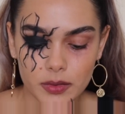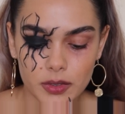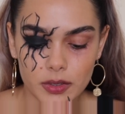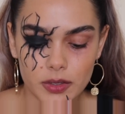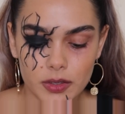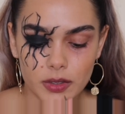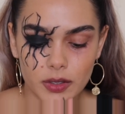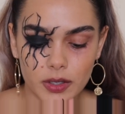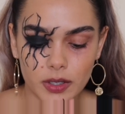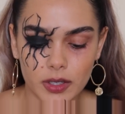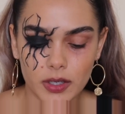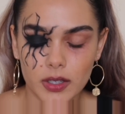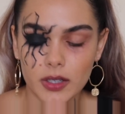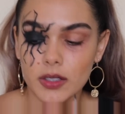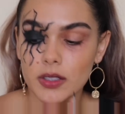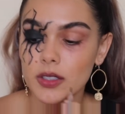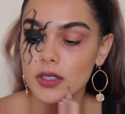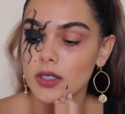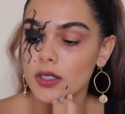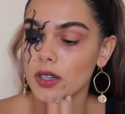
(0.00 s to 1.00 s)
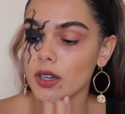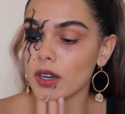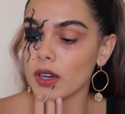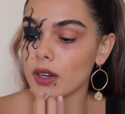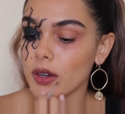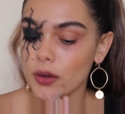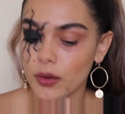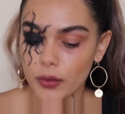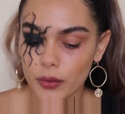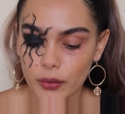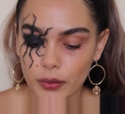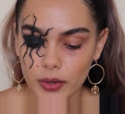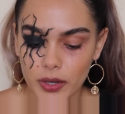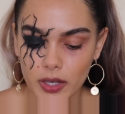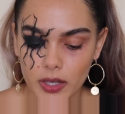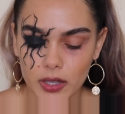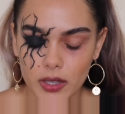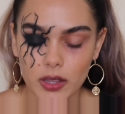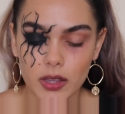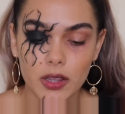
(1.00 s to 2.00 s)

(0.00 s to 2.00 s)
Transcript: So I'm going to start with